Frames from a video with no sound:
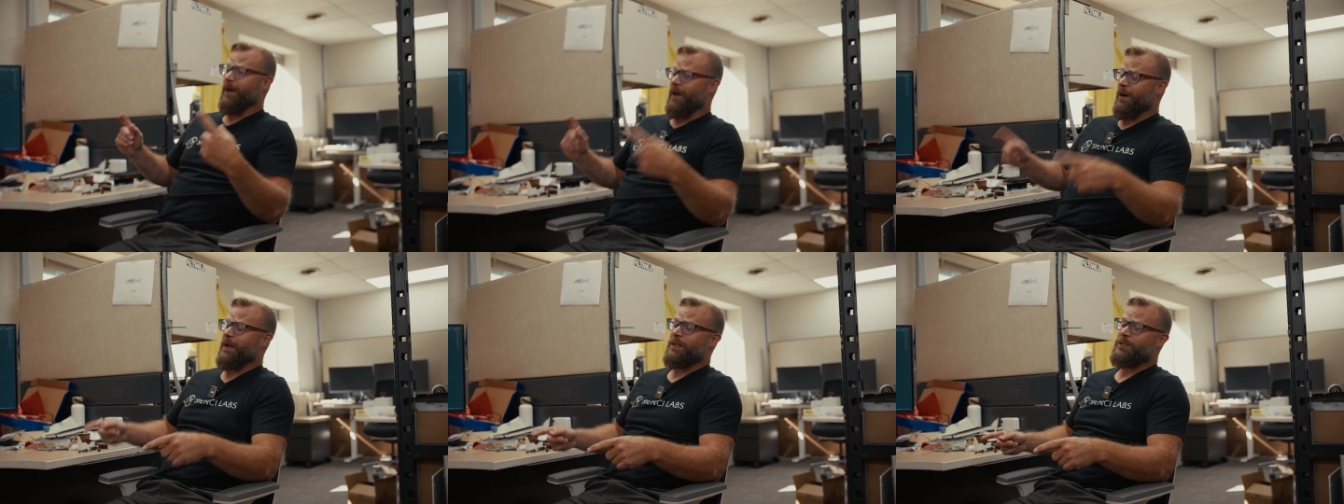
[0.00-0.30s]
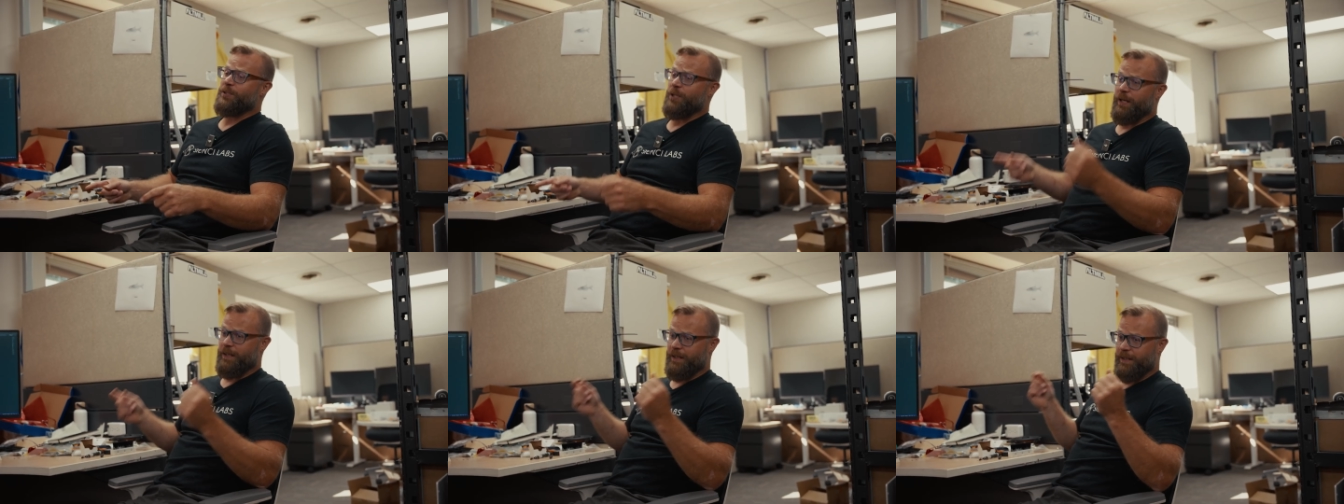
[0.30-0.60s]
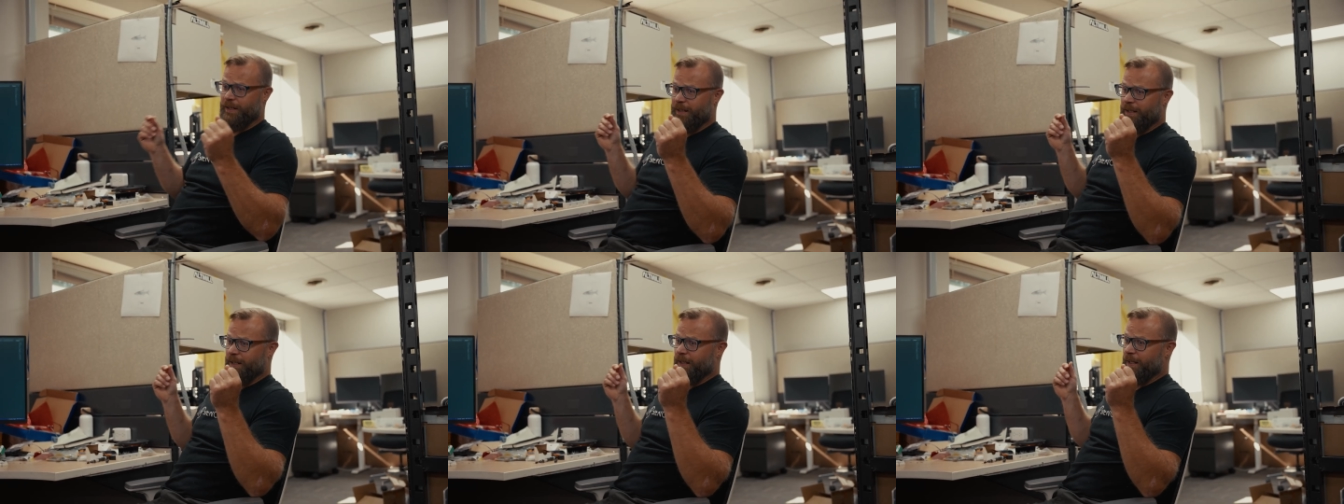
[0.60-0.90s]
All right,
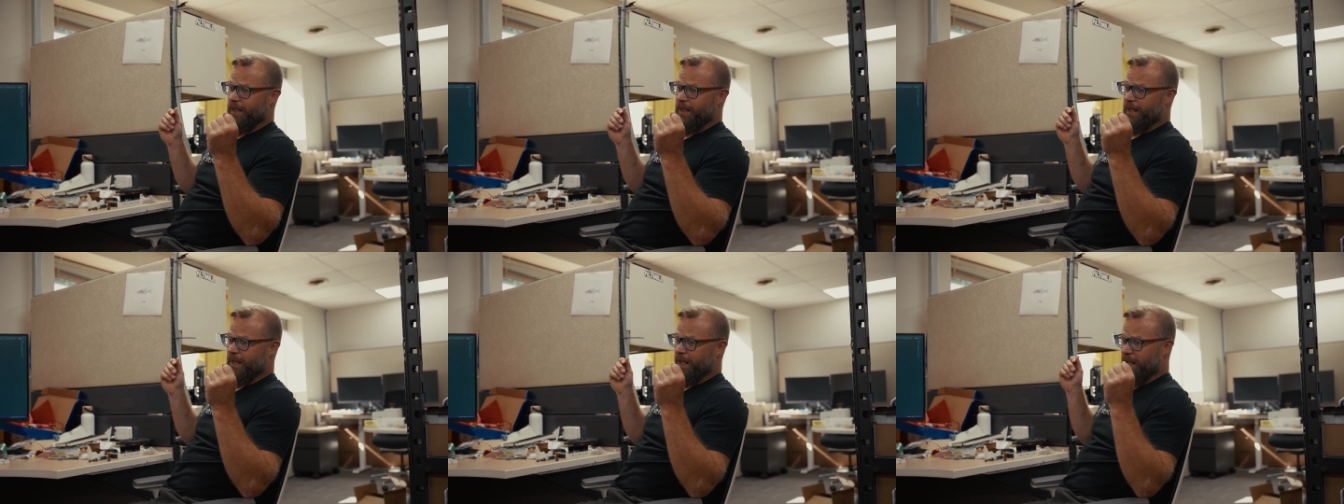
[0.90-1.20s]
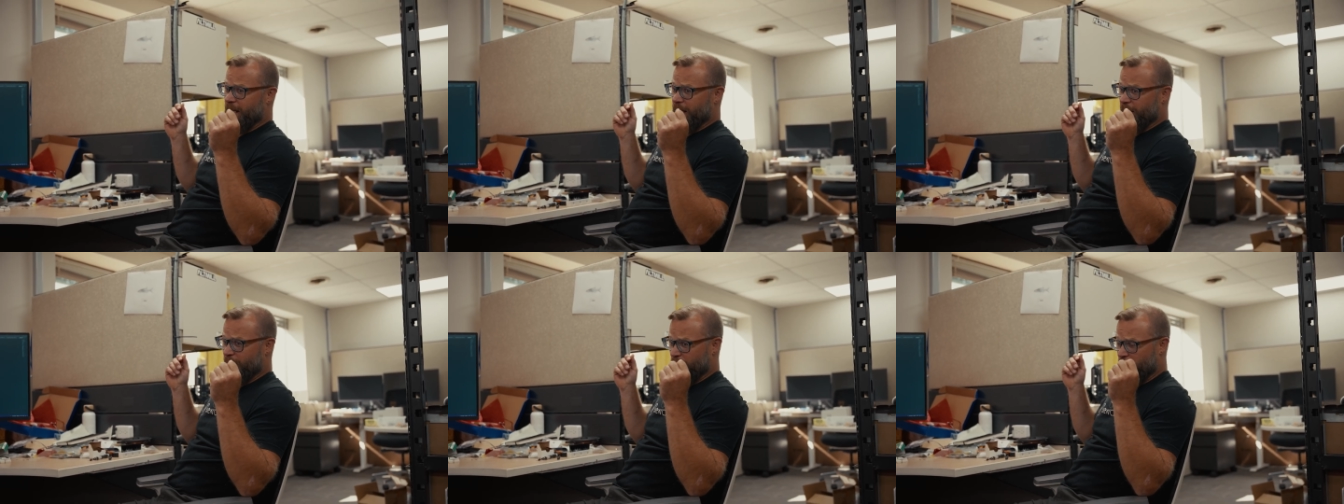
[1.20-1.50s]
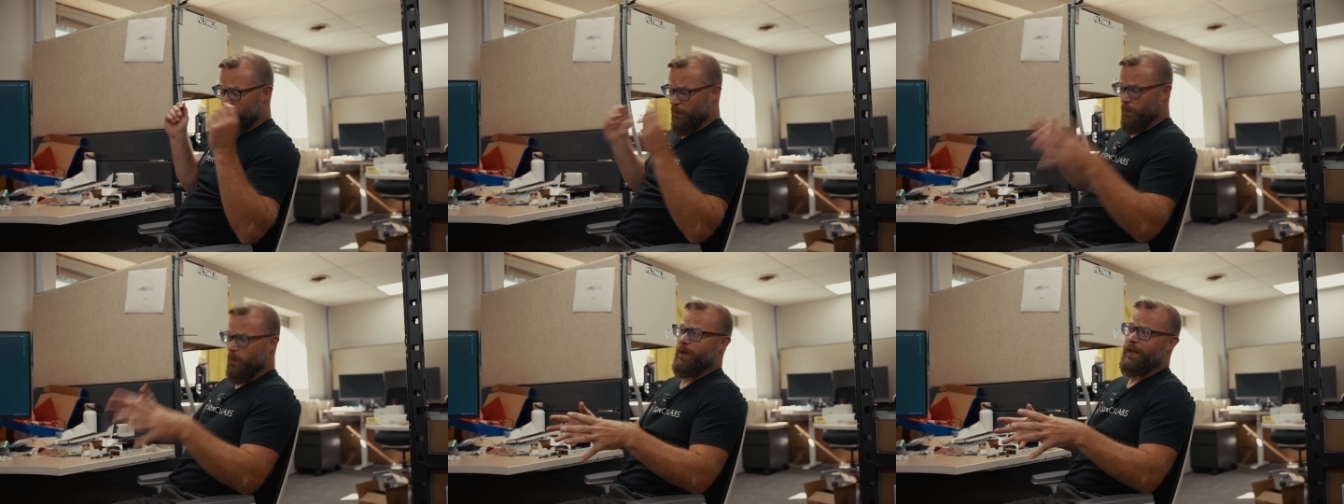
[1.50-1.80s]
Jon.
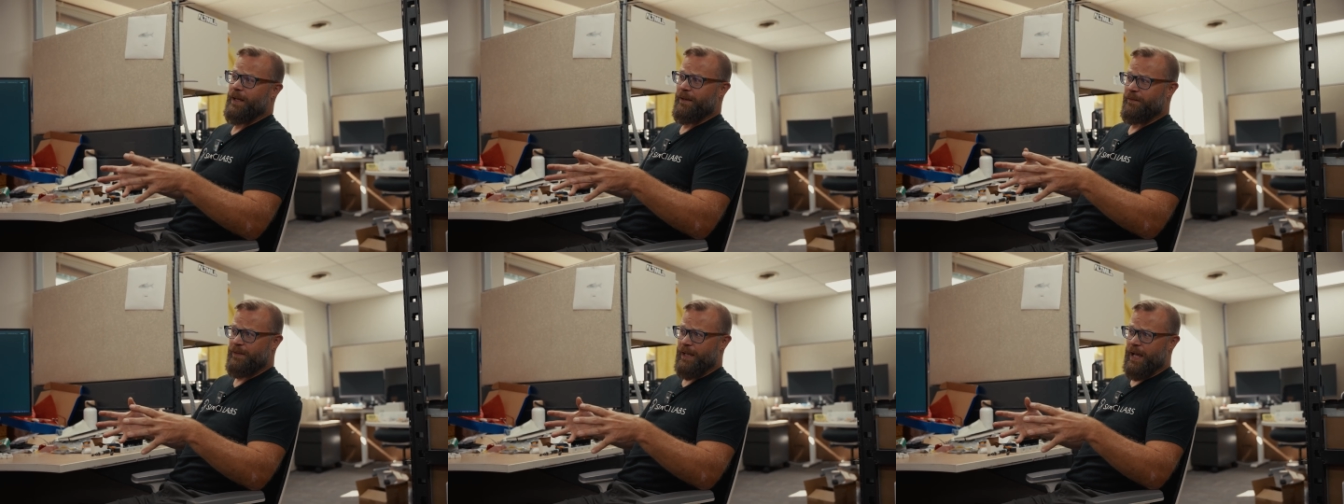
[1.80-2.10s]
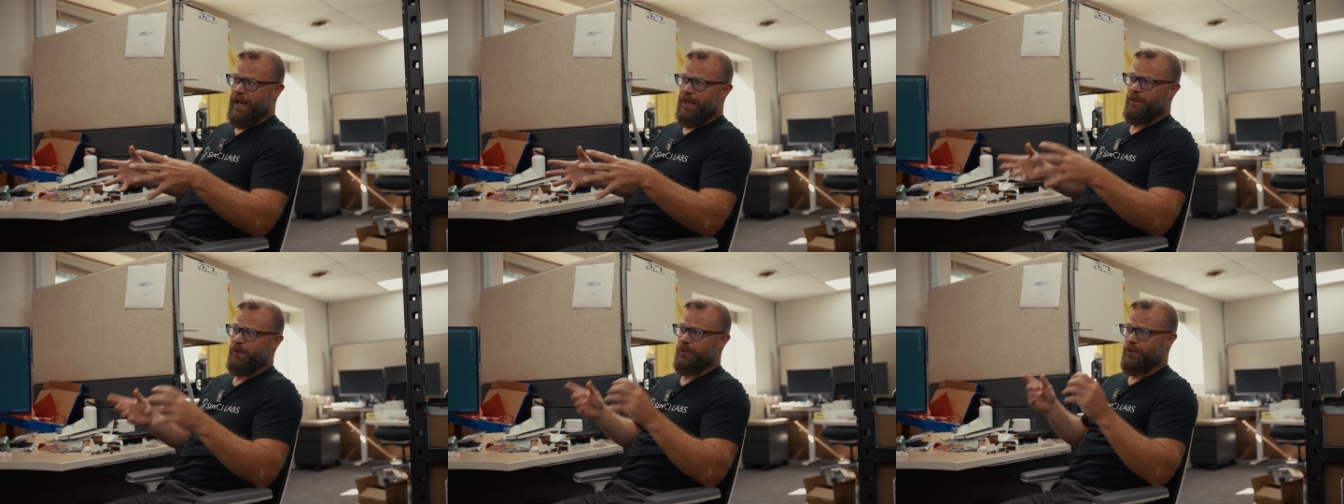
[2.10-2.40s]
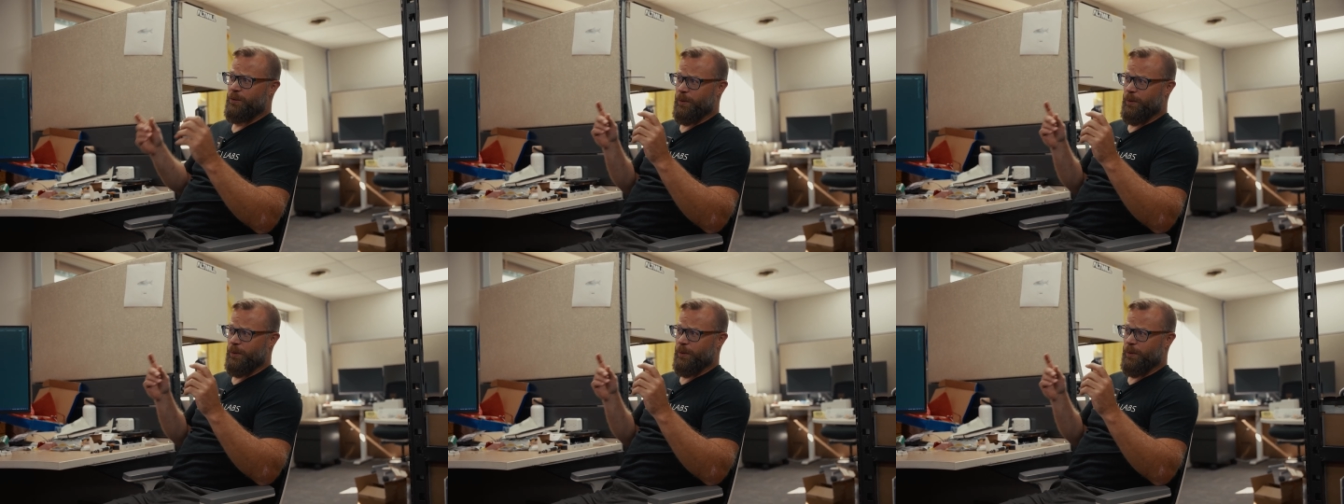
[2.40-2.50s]
From what I've gathered,